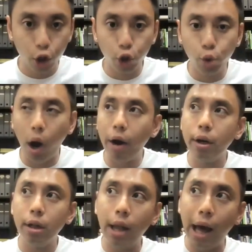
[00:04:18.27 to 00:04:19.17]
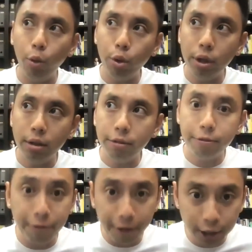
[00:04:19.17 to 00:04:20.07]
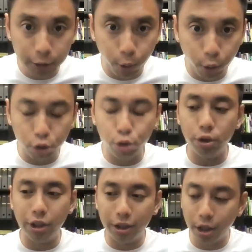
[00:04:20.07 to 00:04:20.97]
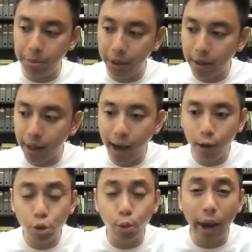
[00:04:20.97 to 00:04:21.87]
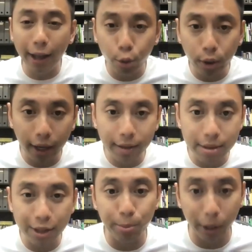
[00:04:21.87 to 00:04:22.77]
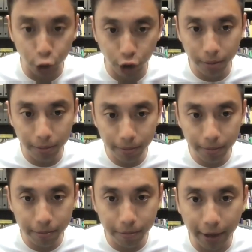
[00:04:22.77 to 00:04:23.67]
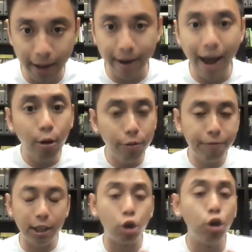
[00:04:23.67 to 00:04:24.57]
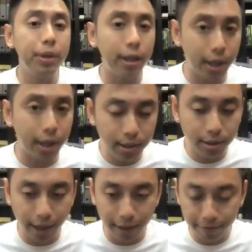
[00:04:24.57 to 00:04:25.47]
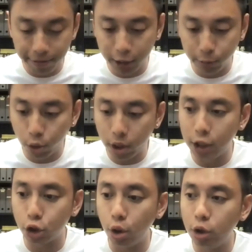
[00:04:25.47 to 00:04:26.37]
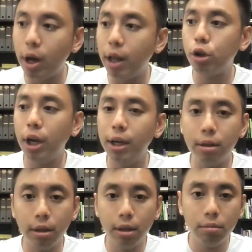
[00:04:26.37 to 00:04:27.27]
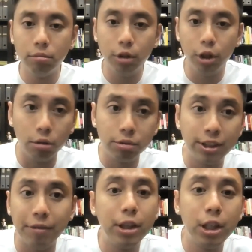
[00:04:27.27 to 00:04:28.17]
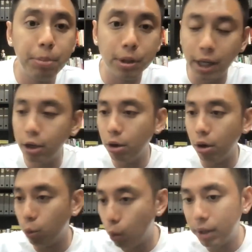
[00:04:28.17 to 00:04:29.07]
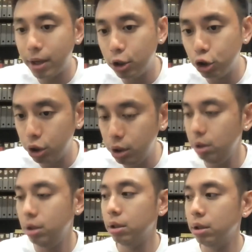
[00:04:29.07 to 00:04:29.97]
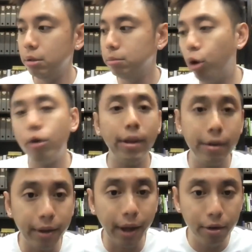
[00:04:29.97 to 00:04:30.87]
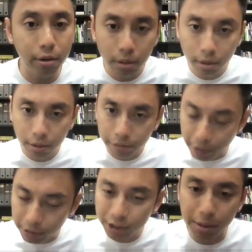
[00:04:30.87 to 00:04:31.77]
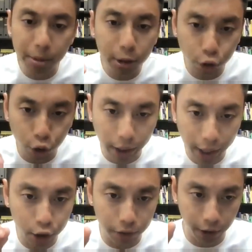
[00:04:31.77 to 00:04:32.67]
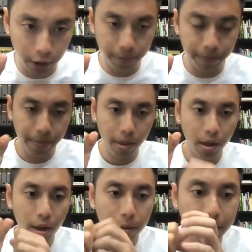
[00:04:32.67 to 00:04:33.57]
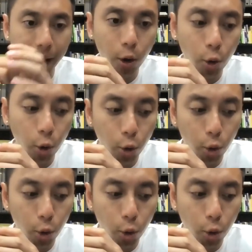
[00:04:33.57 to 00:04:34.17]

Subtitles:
you are allowing Facebook to determine how to allocate this budget, right? And now it could be the case that Facebook is going to allocate, 70% on one country more than another, very similar to your case over here. Now,